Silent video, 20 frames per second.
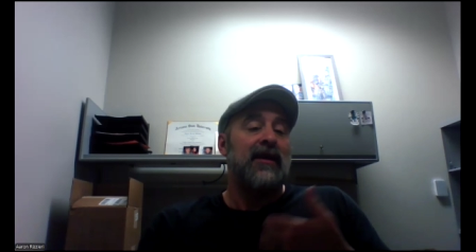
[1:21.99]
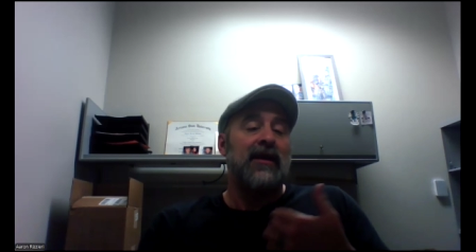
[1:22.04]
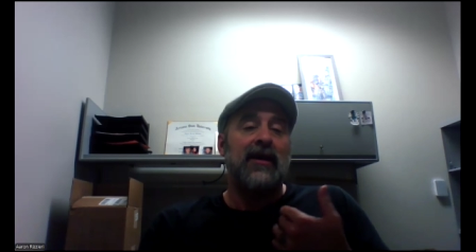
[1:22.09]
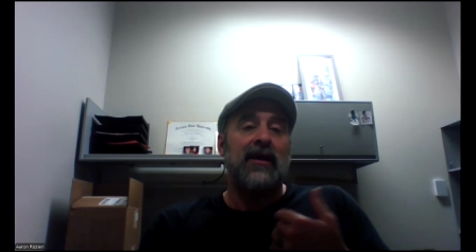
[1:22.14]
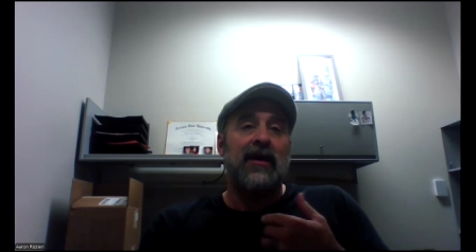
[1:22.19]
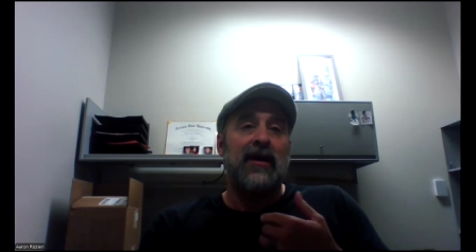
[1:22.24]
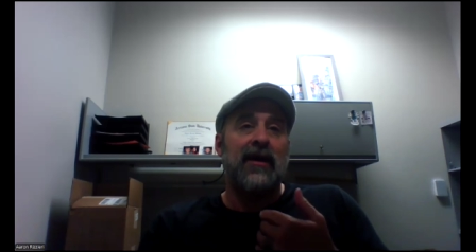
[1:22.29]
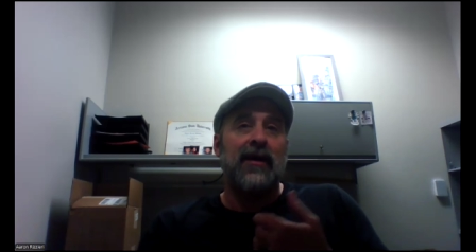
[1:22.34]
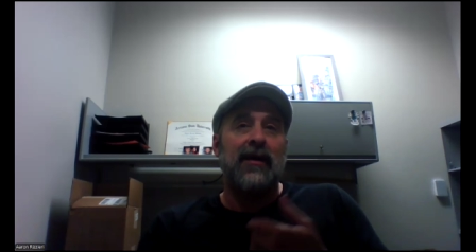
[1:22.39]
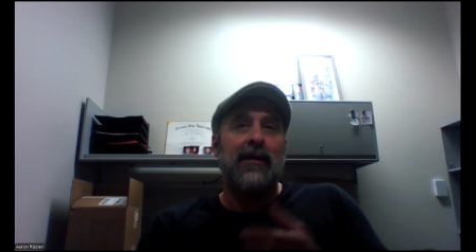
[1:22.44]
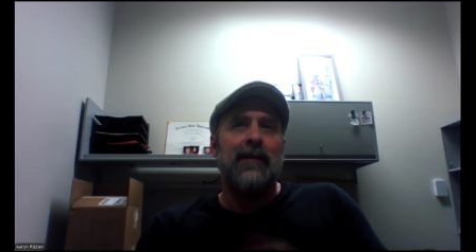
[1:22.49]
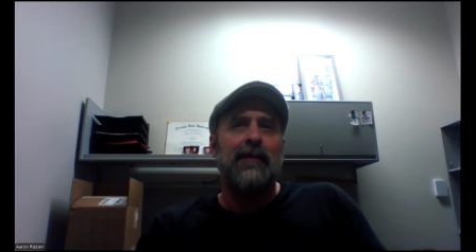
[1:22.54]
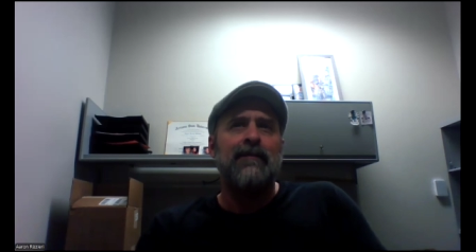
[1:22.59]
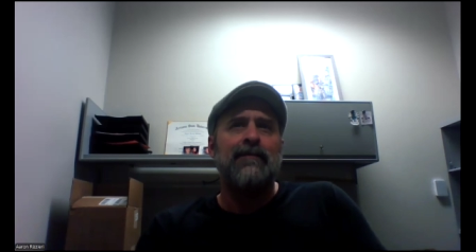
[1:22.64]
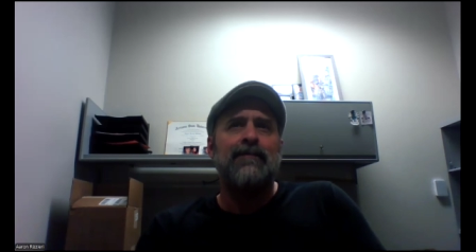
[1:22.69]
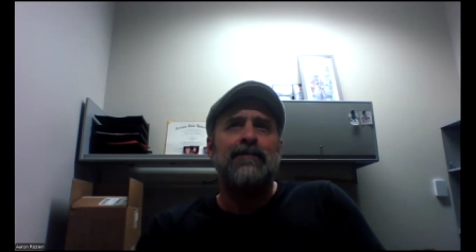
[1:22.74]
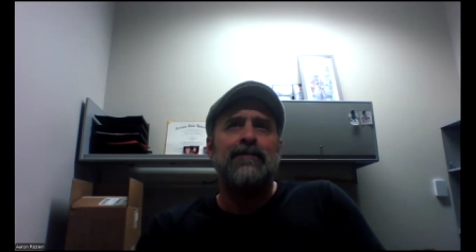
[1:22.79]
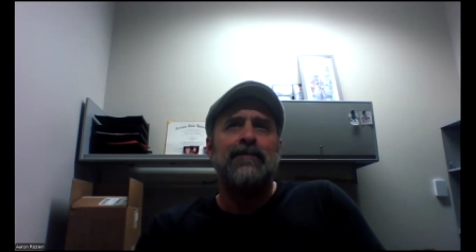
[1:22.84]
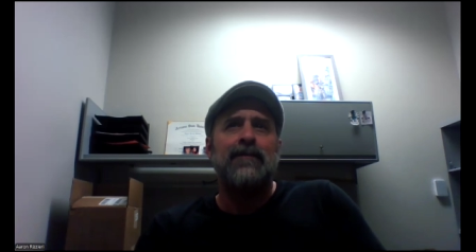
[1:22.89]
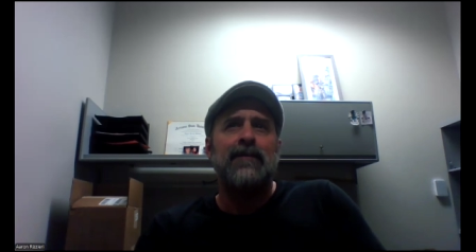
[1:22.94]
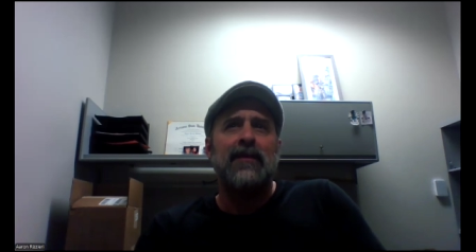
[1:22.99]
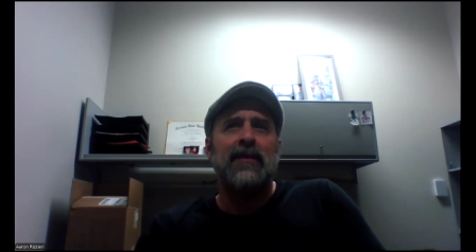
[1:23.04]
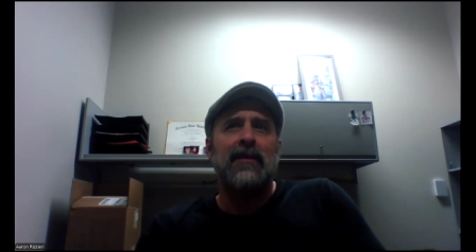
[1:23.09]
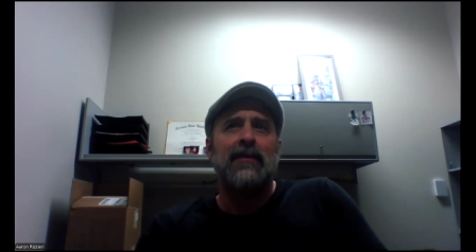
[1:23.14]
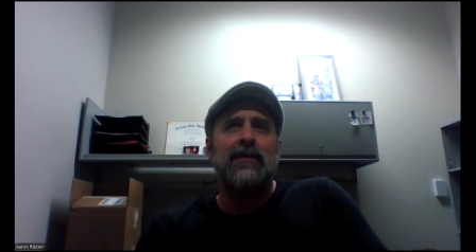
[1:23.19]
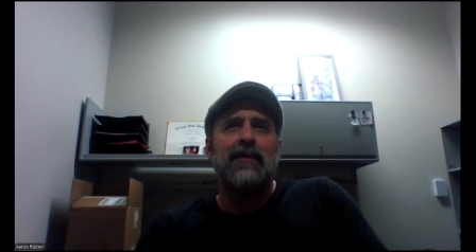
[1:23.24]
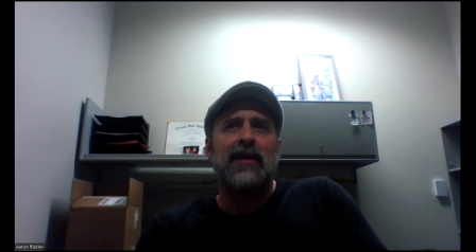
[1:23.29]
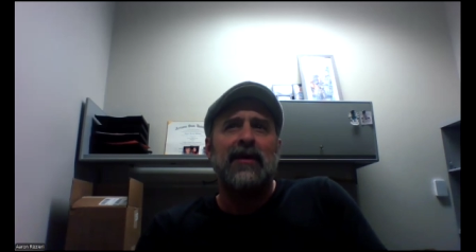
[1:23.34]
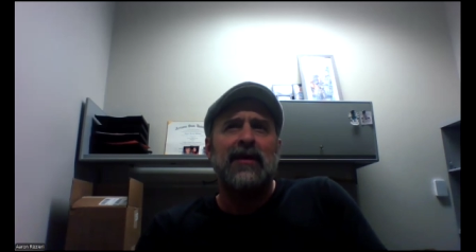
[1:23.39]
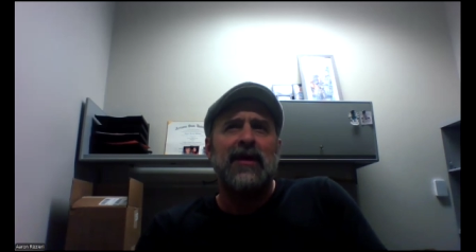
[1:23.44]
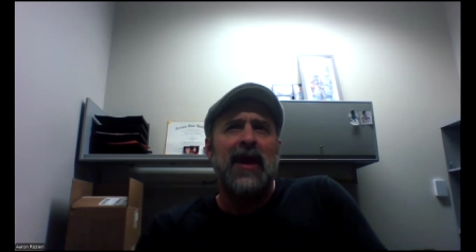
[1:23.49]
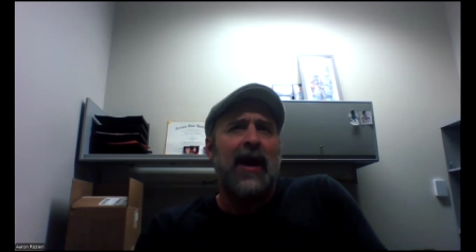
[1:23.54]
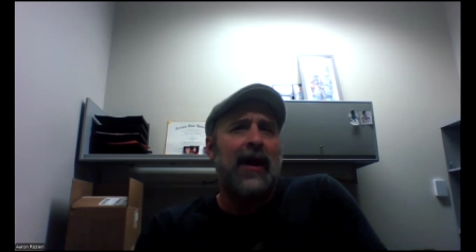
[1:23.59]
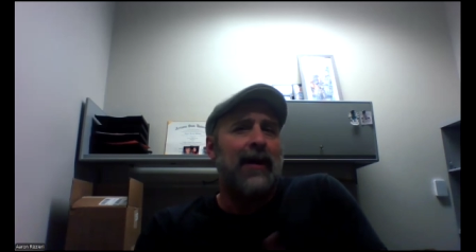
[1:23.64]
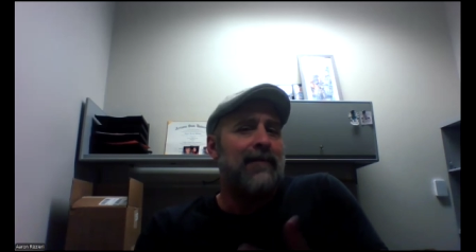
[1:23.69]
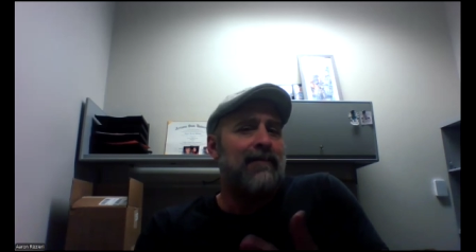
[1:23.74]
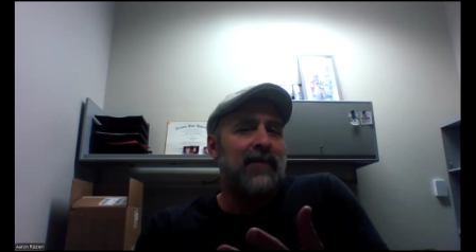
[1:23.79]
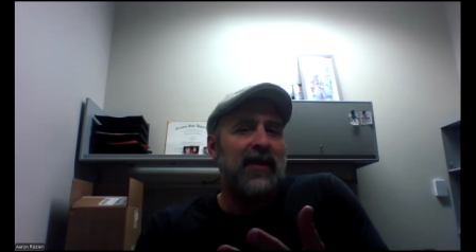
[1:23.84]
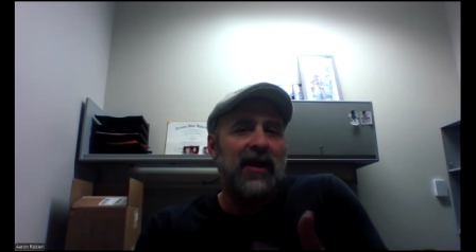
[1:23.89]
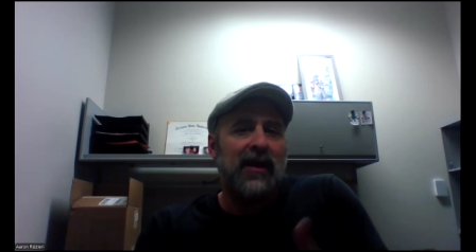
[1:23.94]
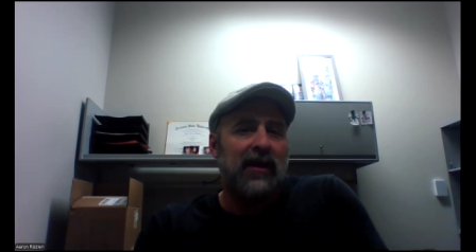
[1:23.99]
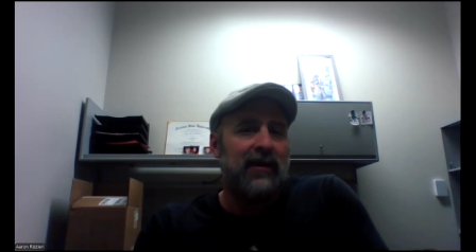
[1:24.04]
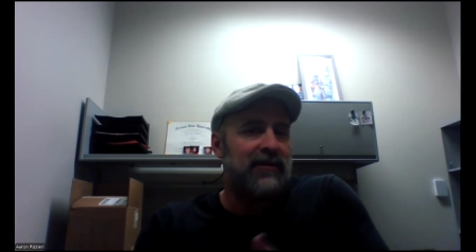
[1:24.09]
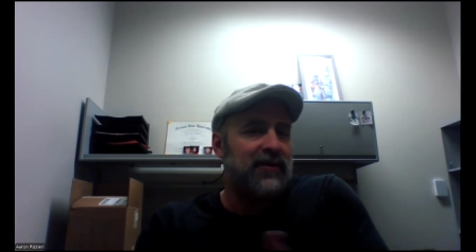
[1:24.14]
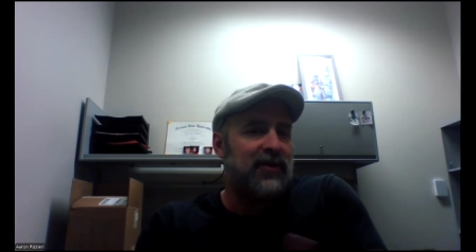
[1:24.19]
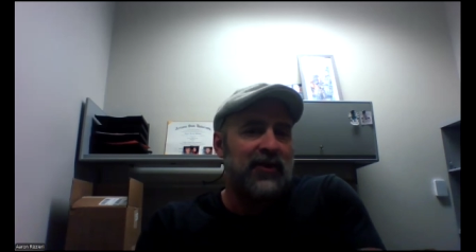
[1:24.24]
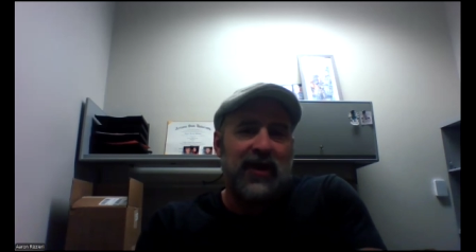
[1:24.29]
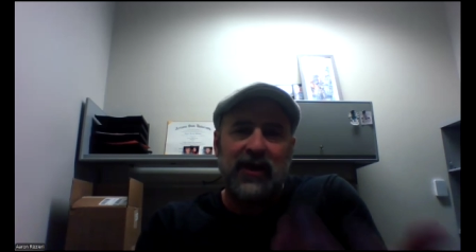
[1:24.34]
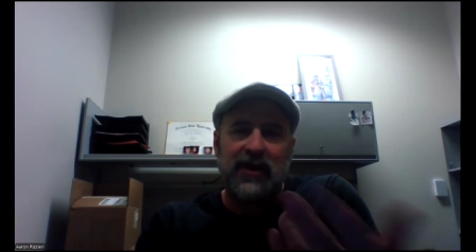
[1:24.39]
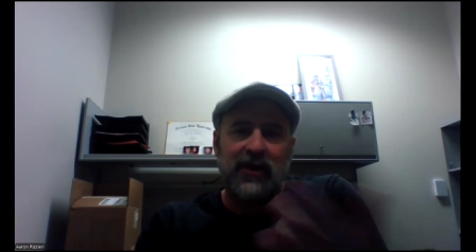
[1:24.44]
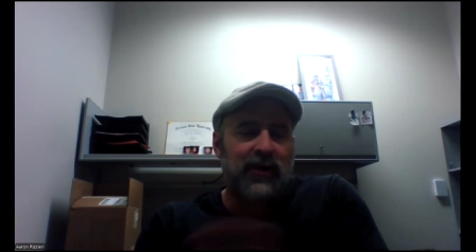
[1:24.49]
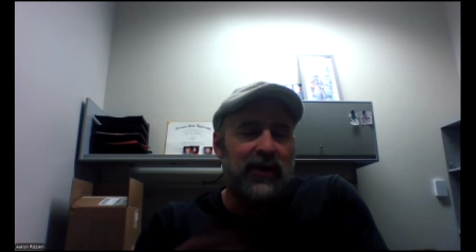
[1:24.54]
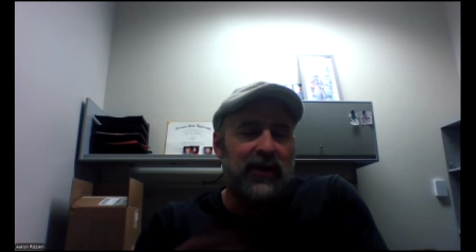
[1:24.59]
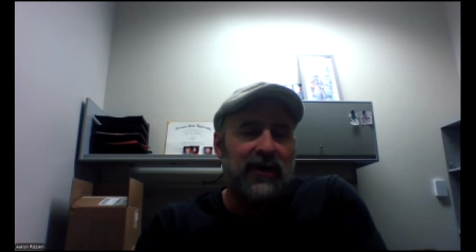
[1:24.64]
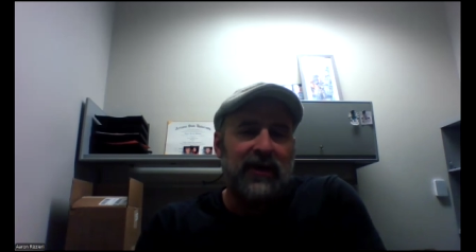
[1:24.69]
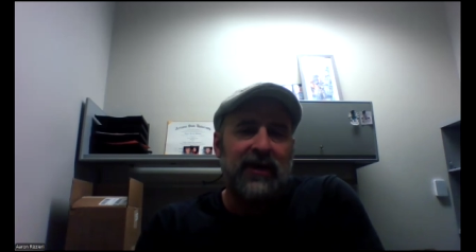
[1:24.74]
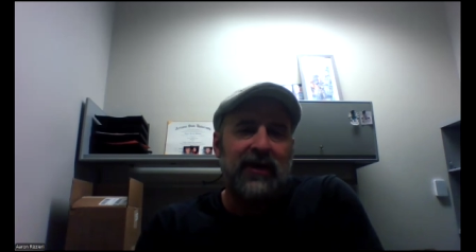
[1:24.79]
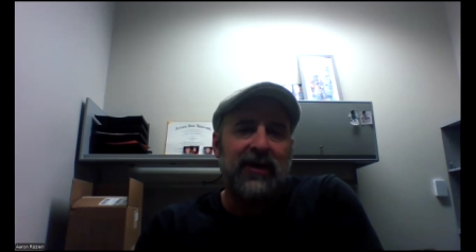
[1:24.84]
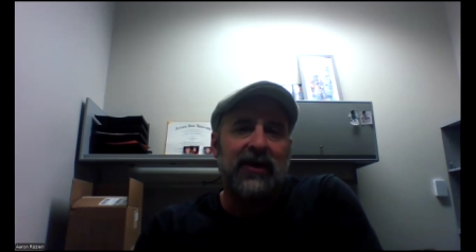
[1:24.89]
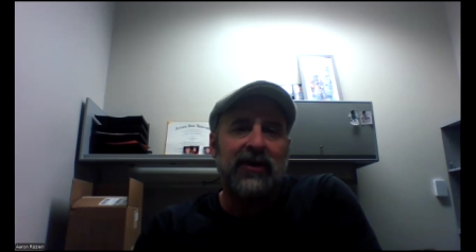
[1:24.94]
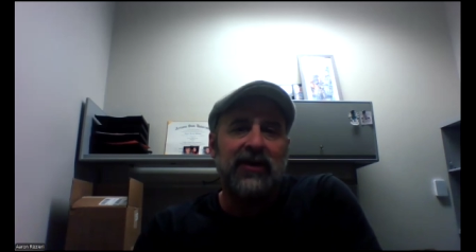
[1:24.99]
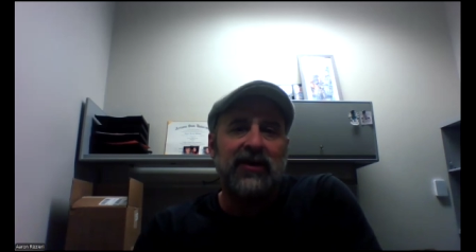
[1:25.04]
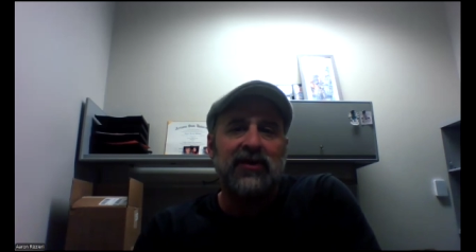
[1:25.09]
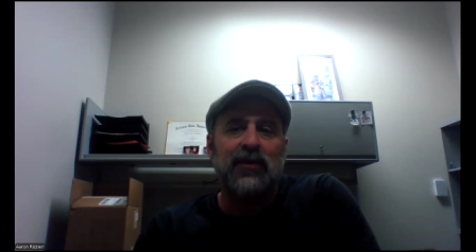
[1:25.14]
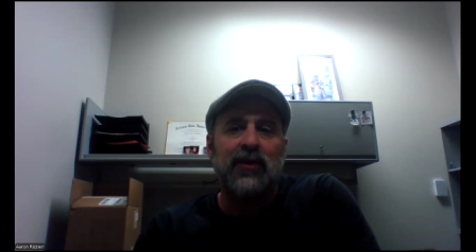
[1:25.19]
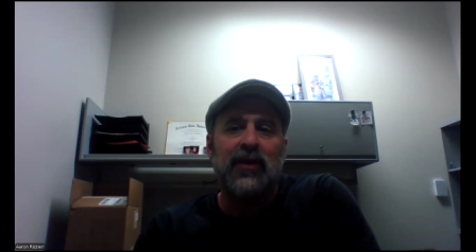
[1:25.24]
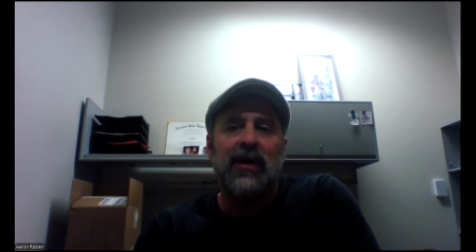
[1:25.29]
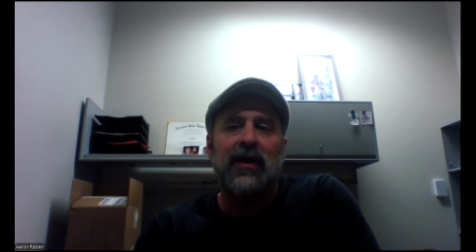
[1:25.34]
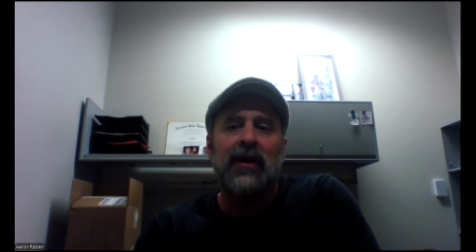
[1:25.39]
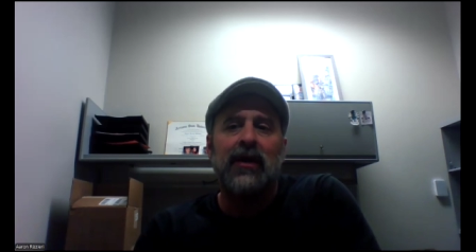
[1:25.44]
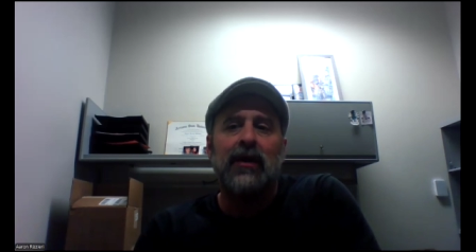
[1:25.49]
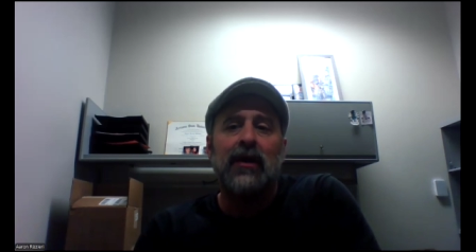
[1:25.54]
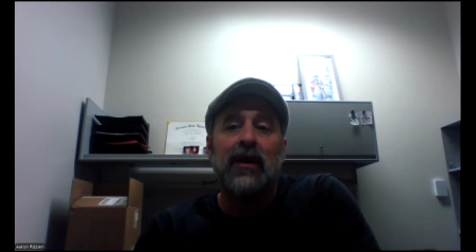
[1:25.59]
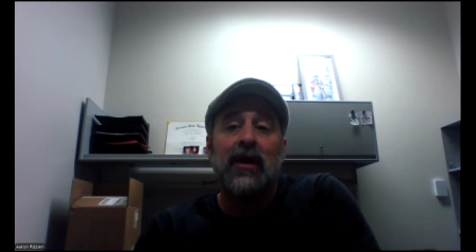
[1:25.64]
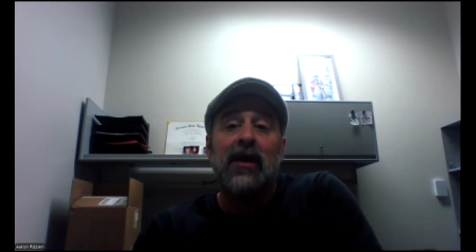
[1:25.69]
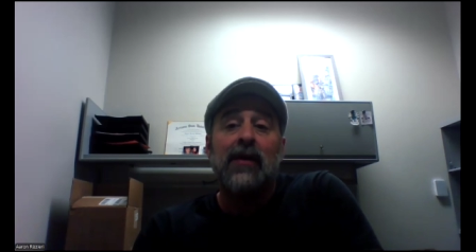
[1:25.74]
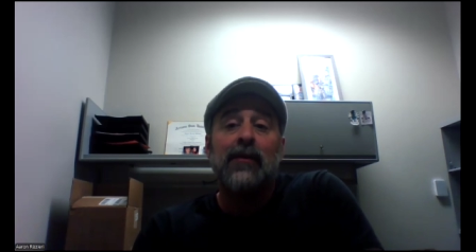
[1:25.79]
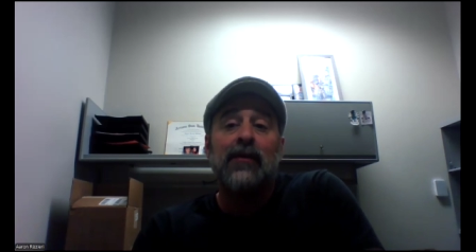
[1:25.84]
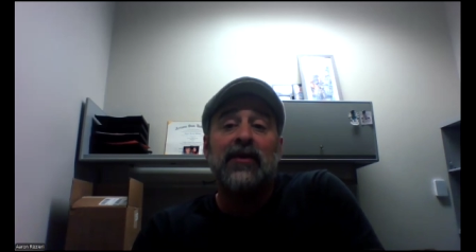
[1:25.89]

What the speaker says: Um, yeah, and I'll do that quickly here as well.